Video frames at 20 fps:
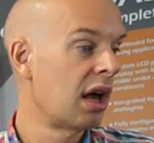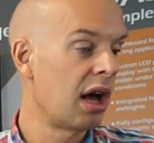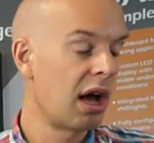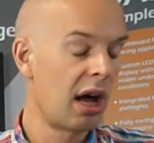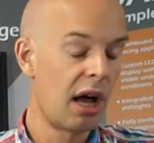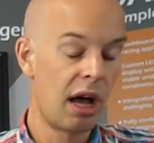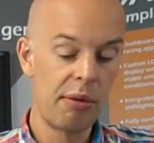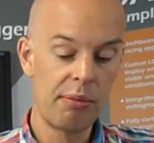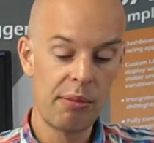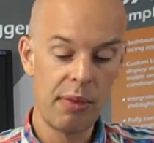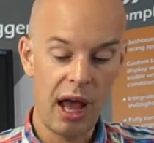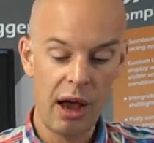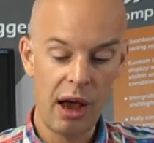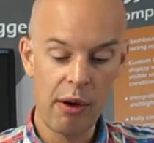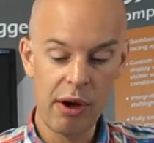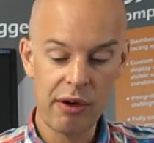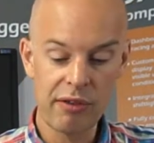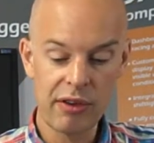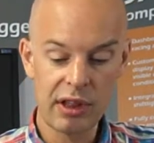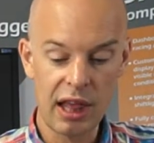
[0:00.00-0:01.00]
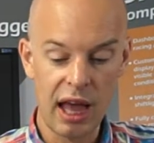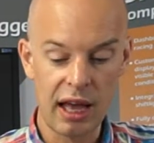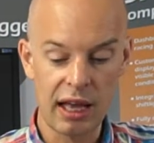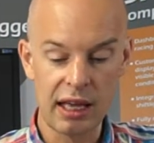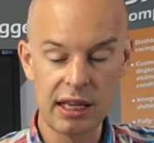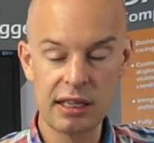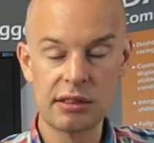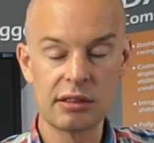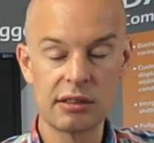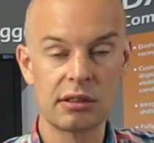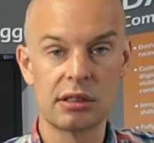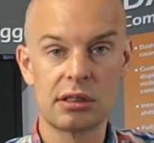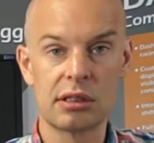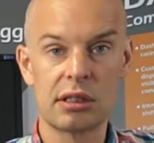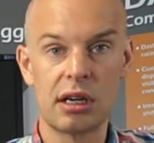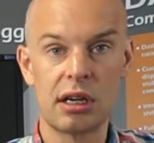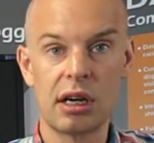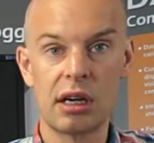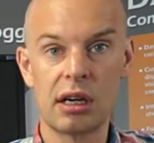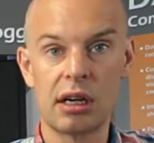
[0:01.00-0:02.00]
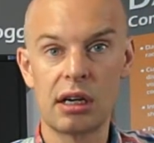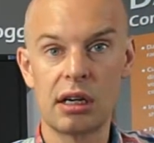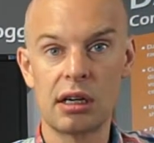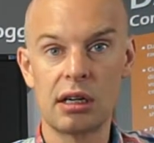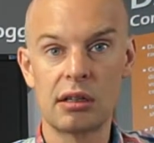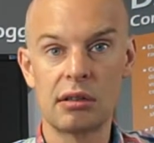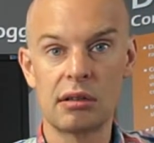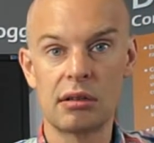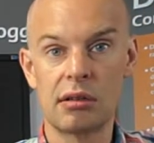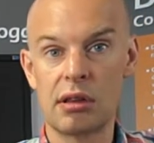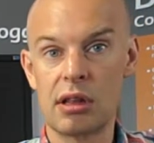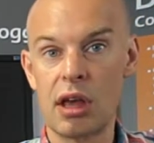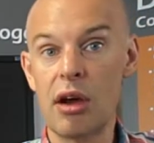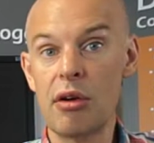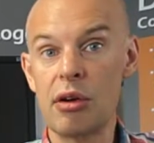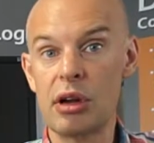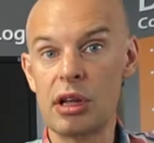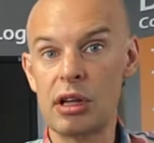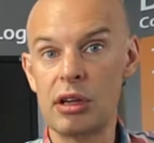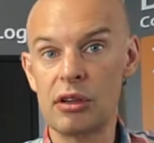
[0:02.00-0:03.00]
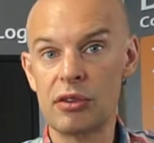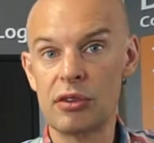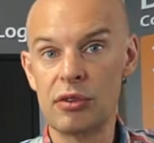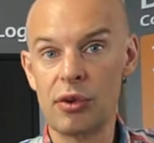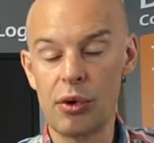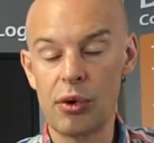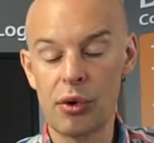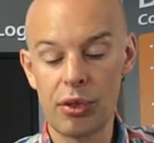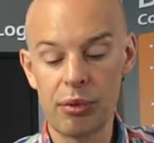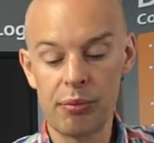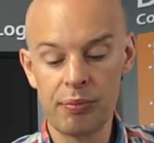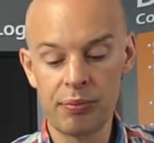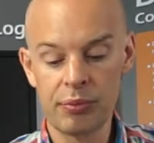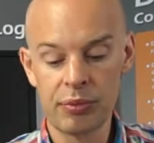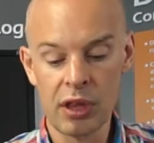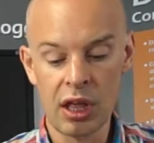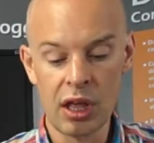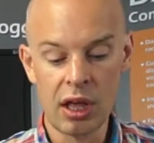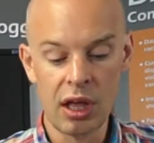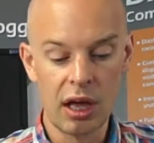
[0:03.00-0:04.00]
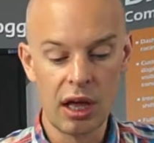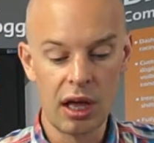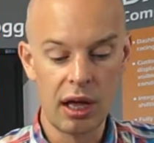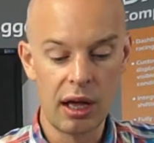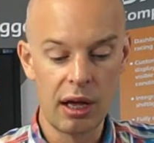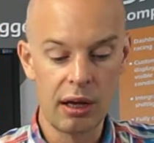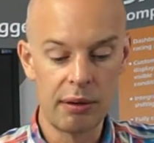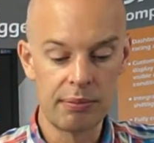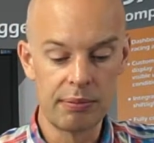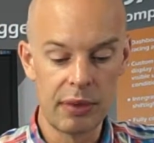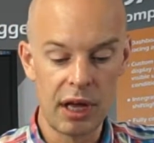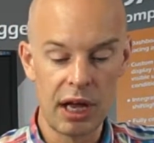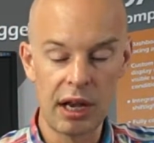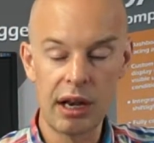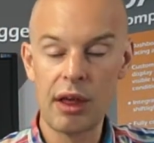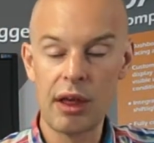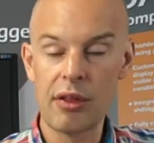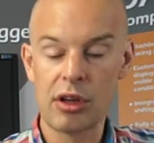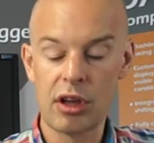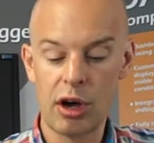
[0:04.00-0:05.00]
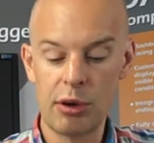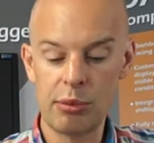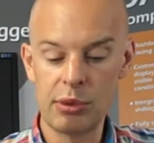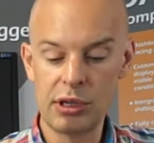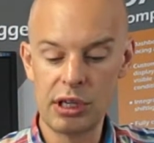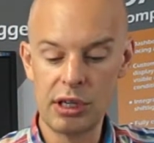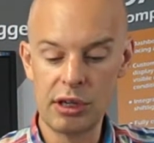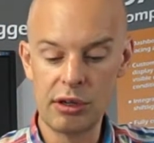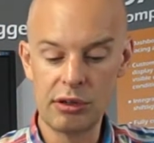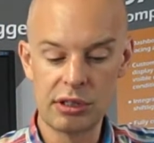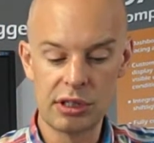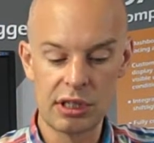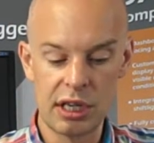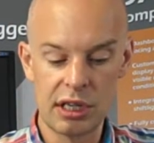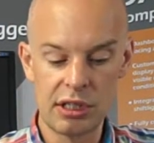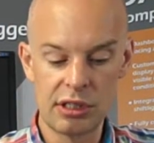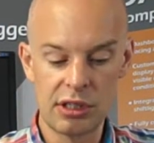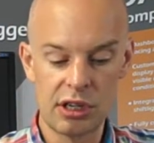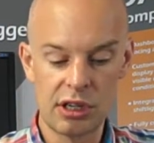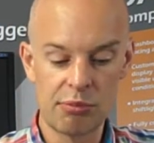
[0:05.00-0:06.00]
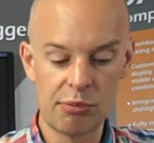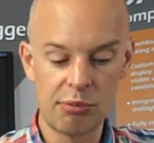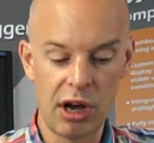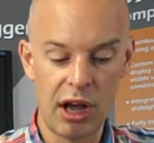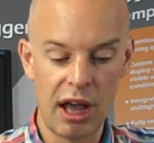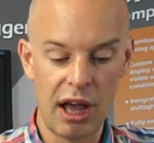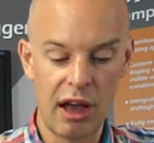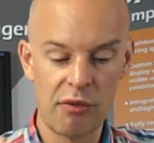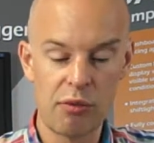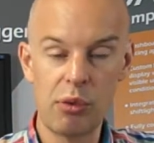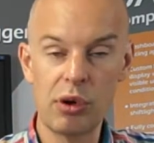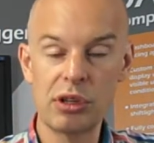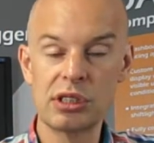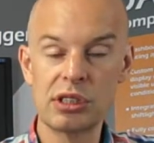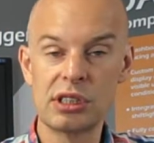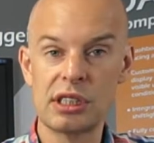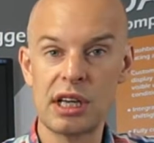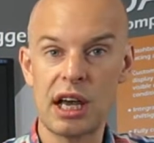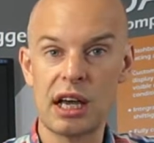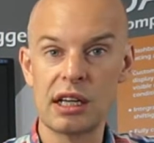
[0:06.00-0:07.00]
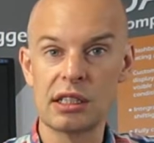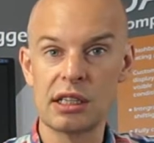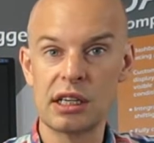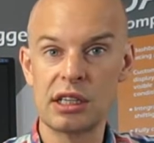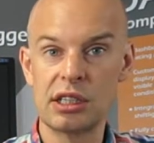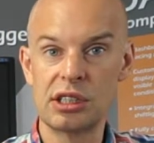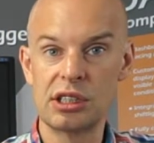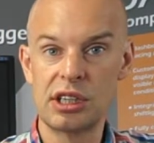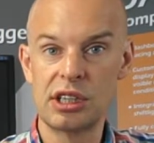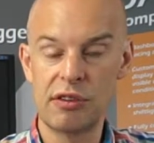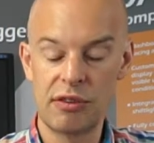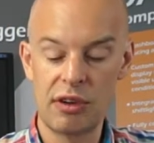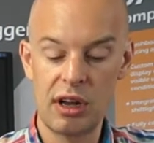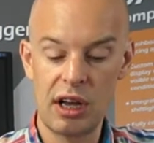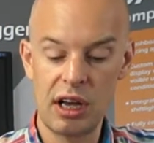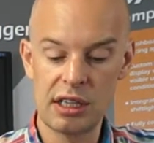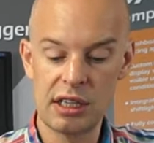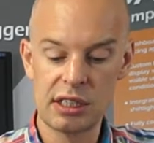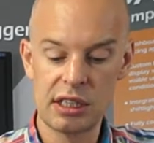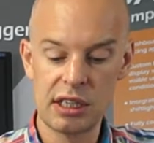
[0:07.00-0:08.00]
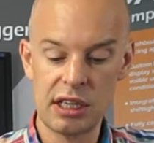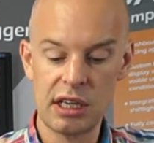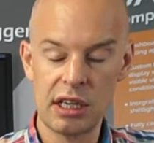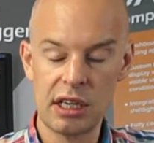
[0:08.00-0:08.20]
However, that isn't the only use for them. Another common use is you might have one set as shift lights